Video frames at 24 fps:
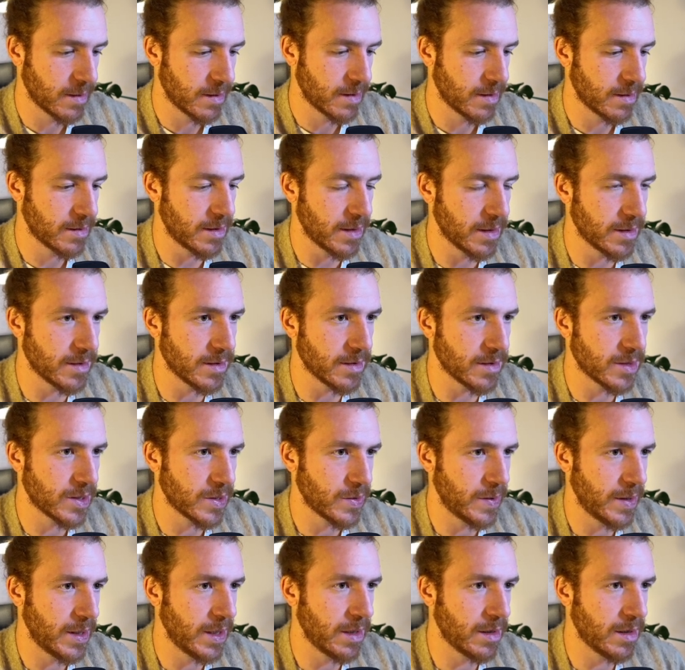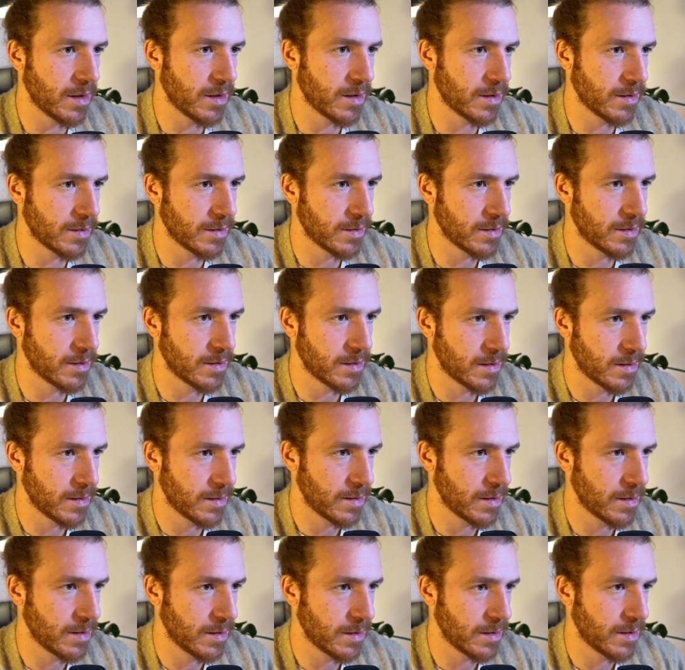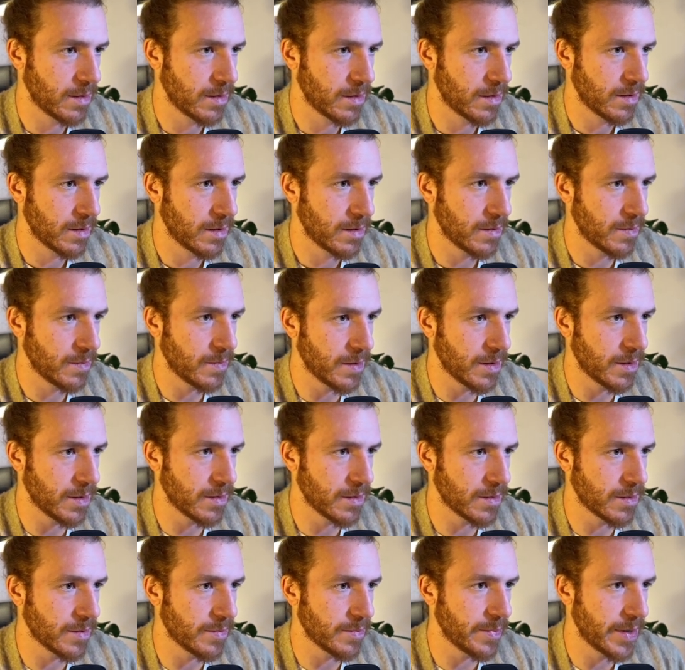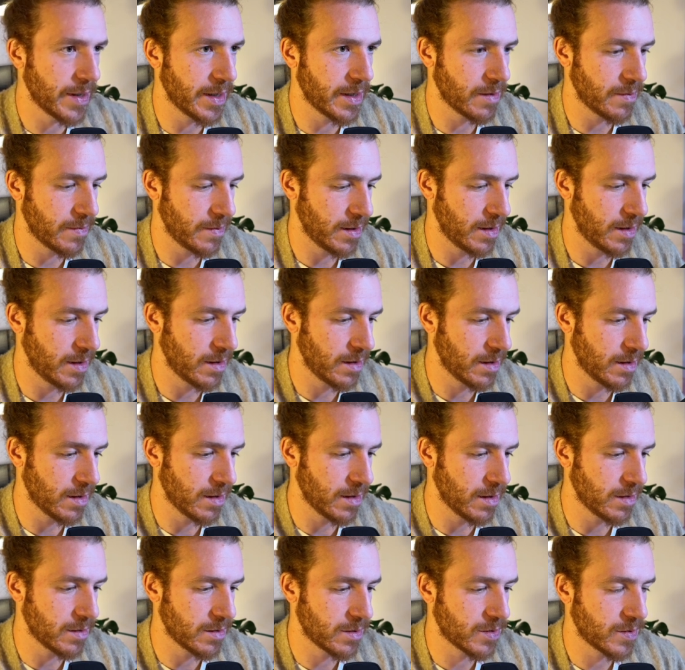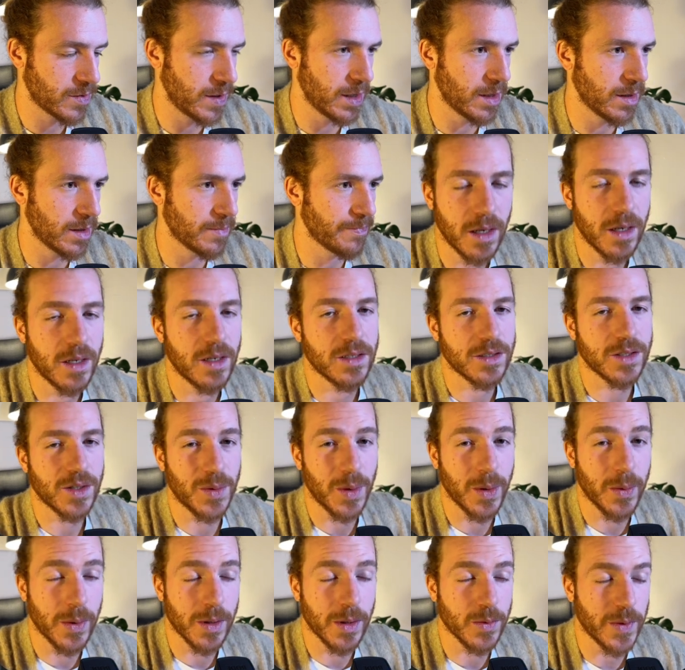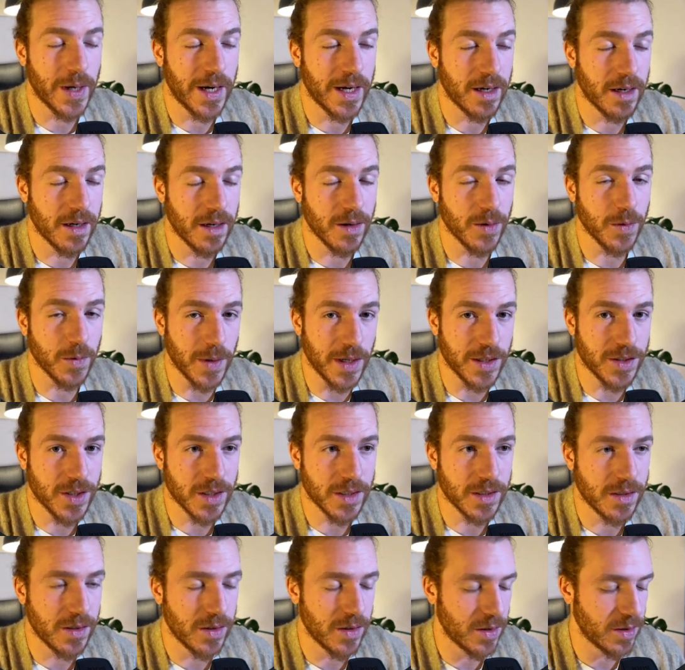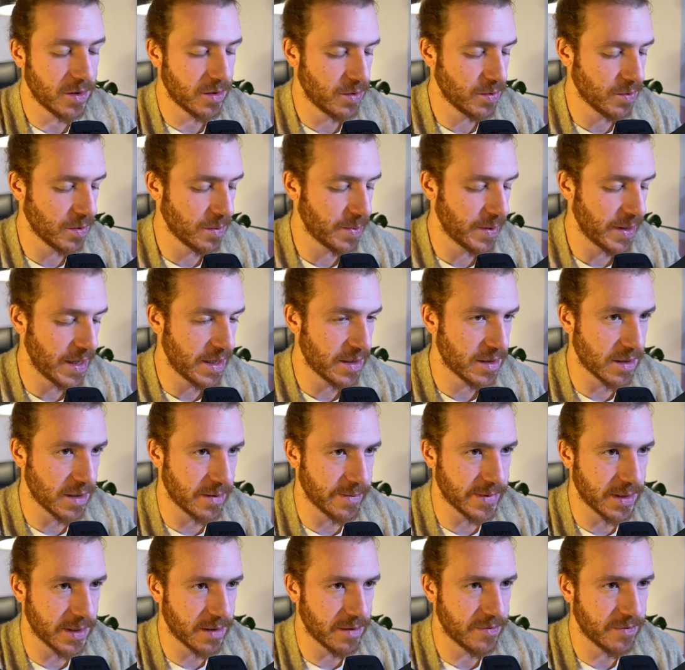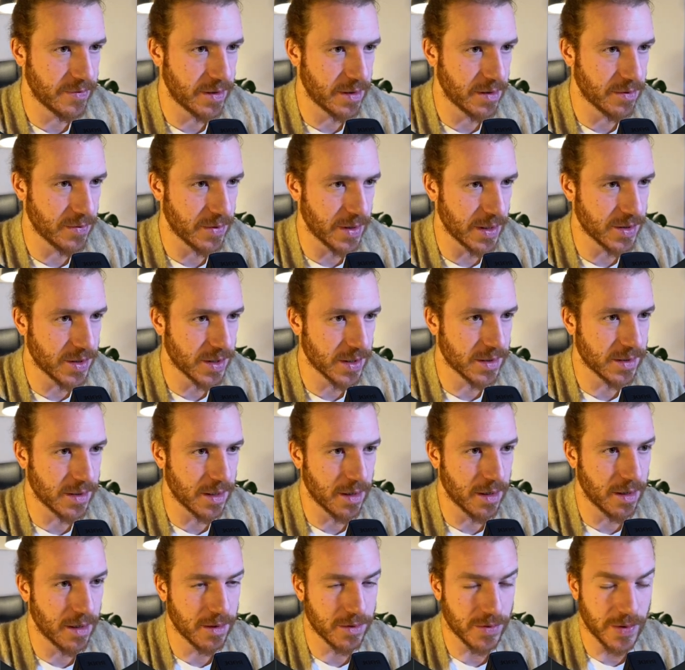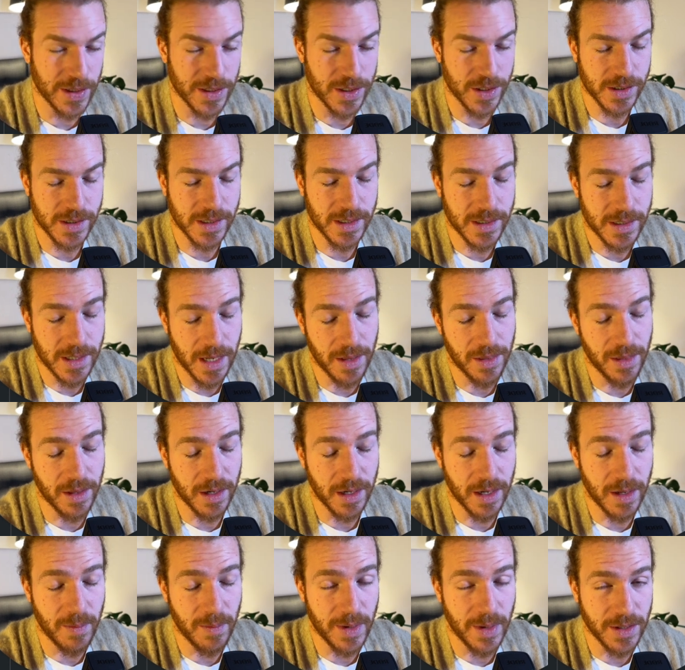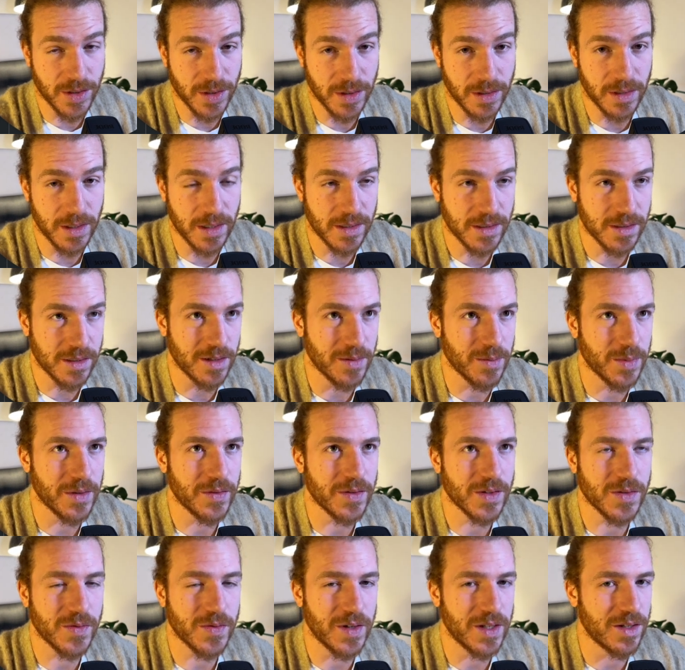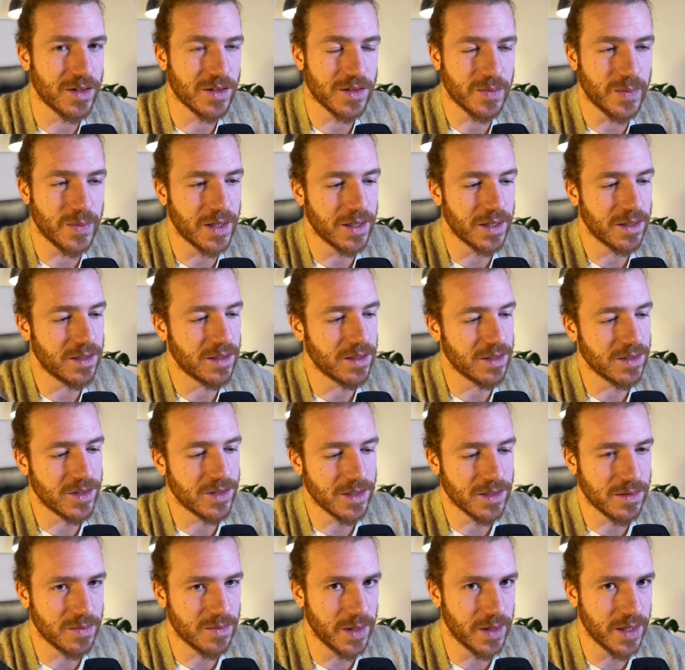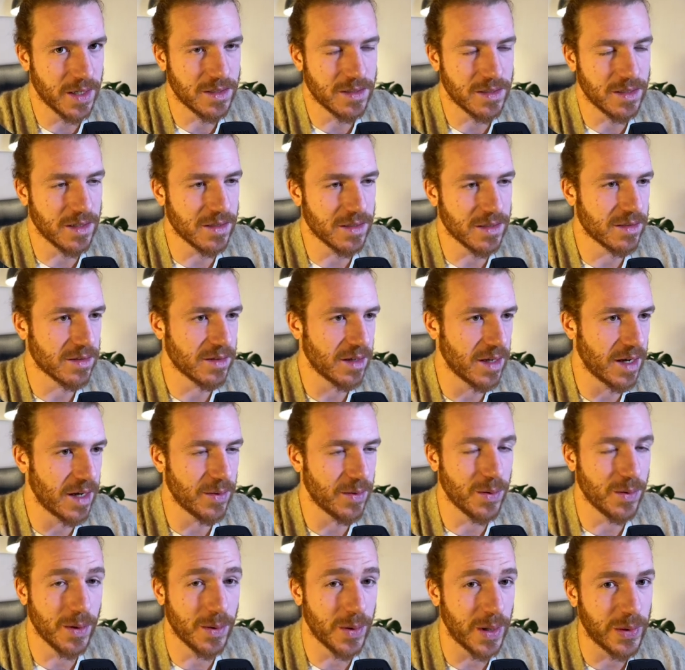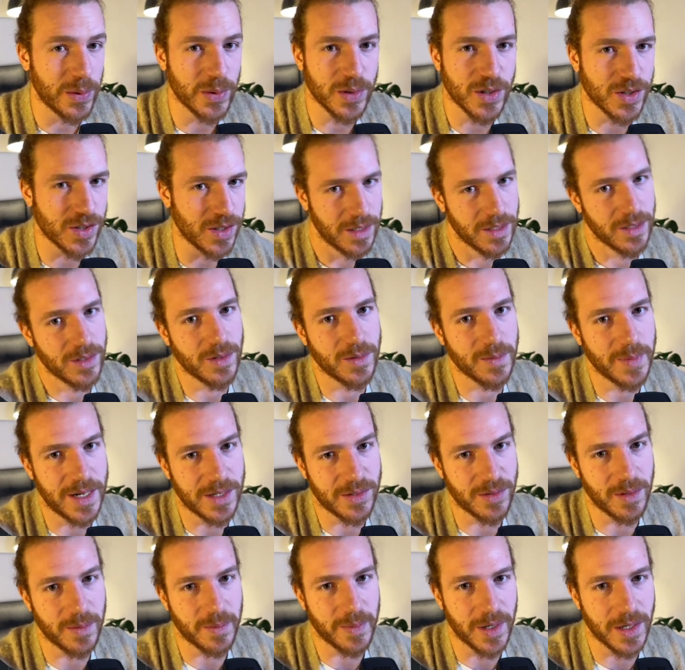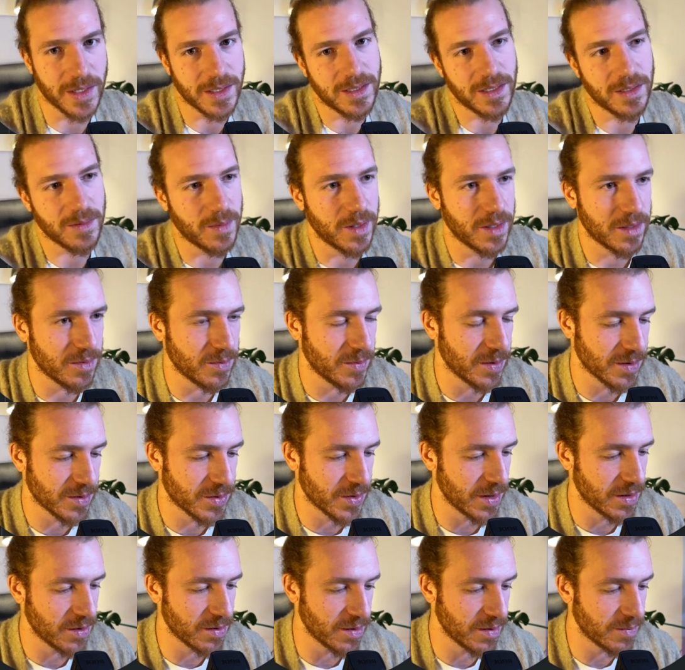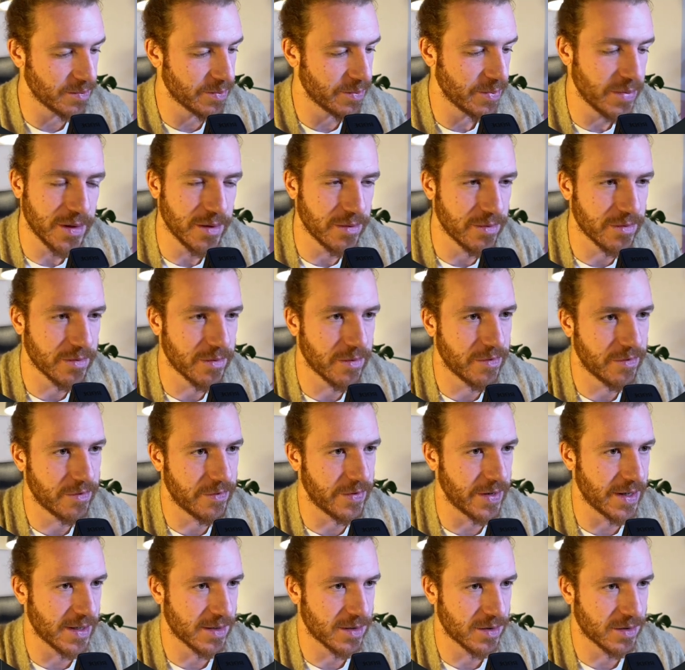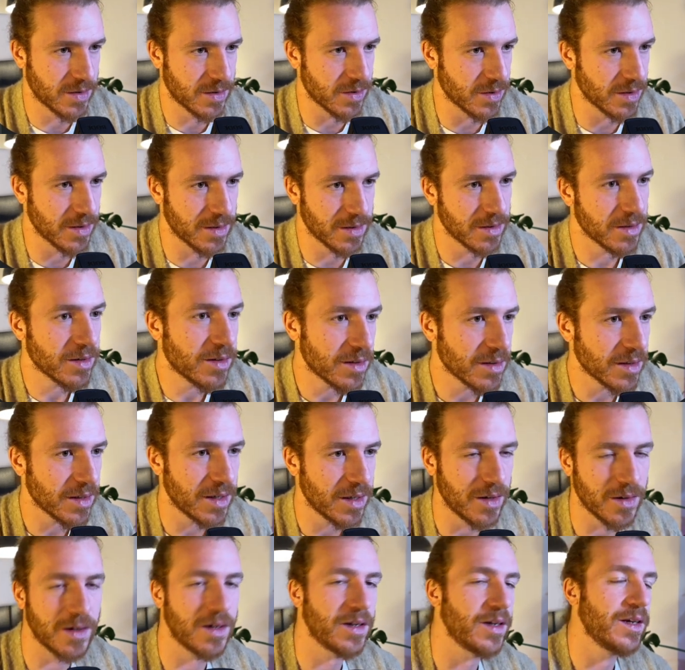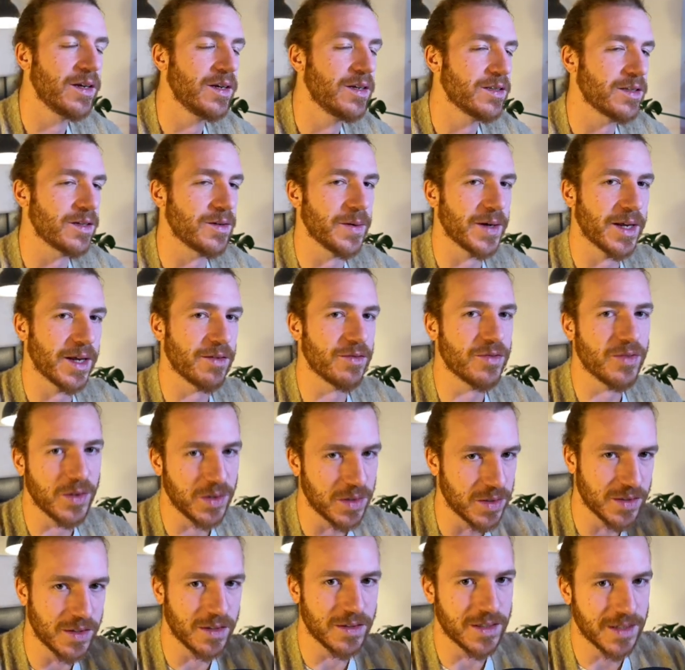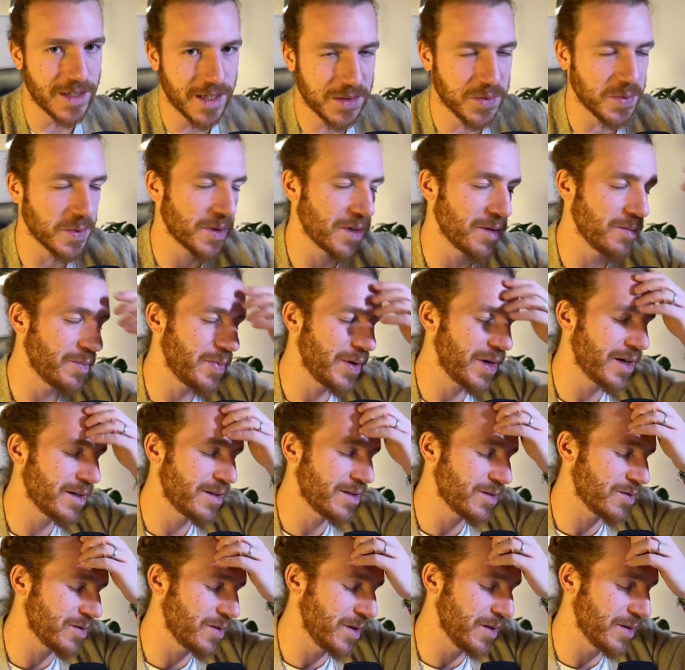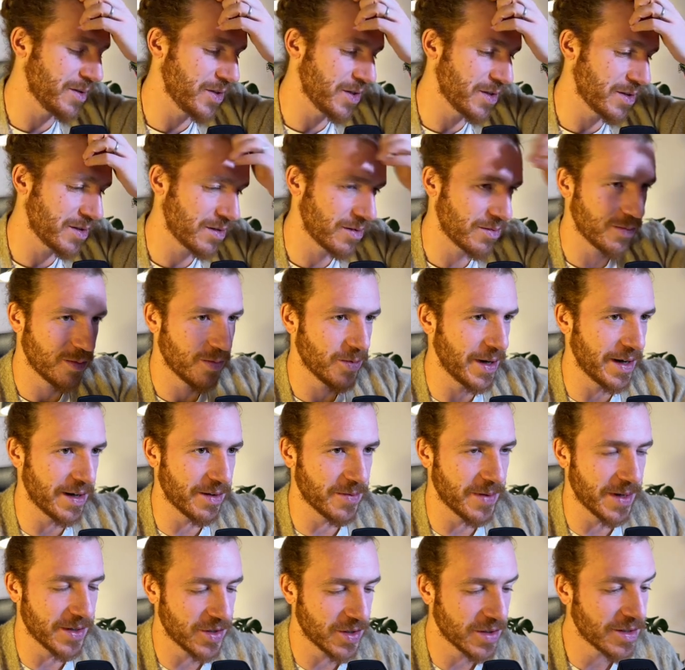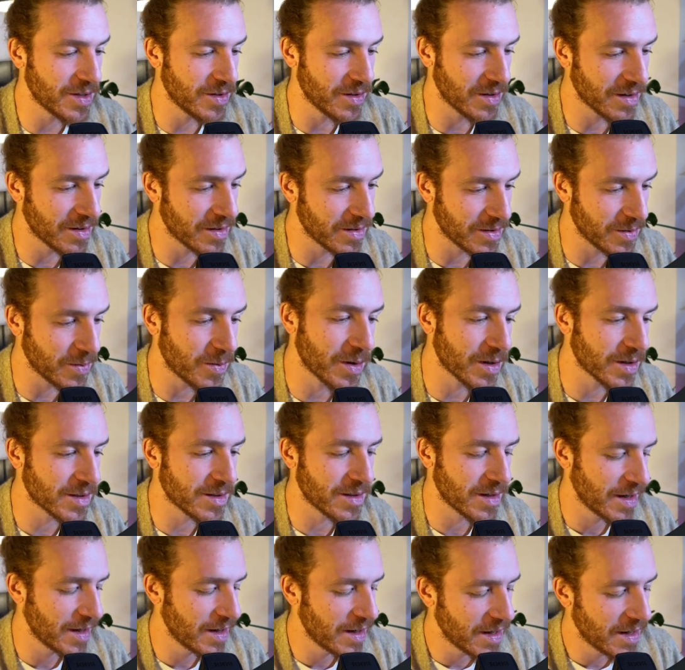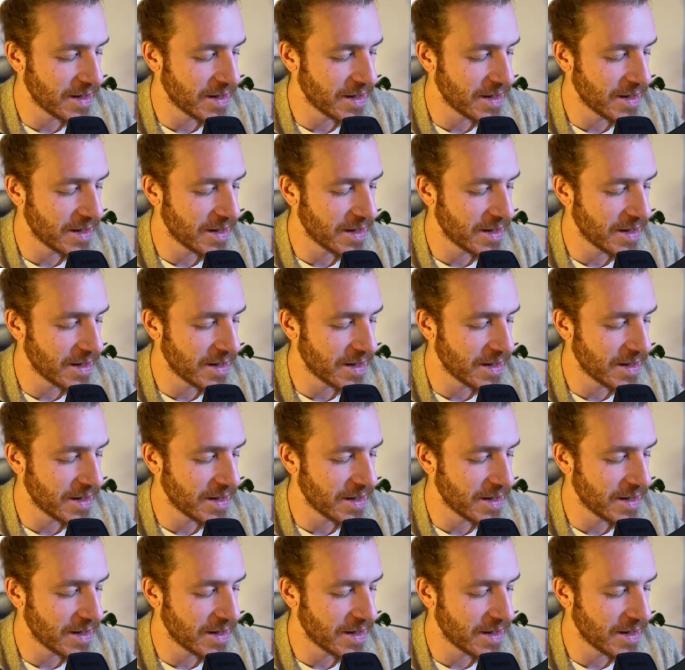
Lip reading: Takes a string. When is the binary string? So we will write a regex here to replace. I'm not a fan of regexes. I think I mentioned this in previous videos, but it just makes this, I would usually do manual parsing, but we're trying to be faster here so we can focus on the networking part. So I'll just write a regex here because it works.